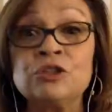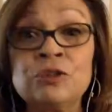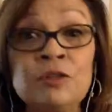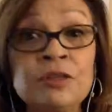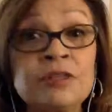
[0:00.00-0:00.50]

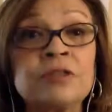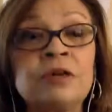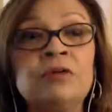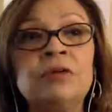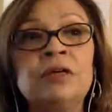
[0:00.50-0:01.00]
this,
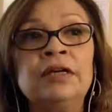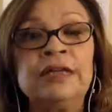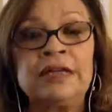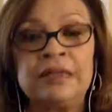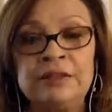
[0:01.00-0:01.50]
though,
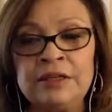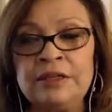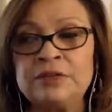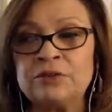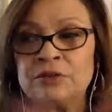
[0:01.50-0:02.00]
in
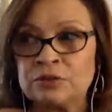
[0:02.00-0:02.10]
these, to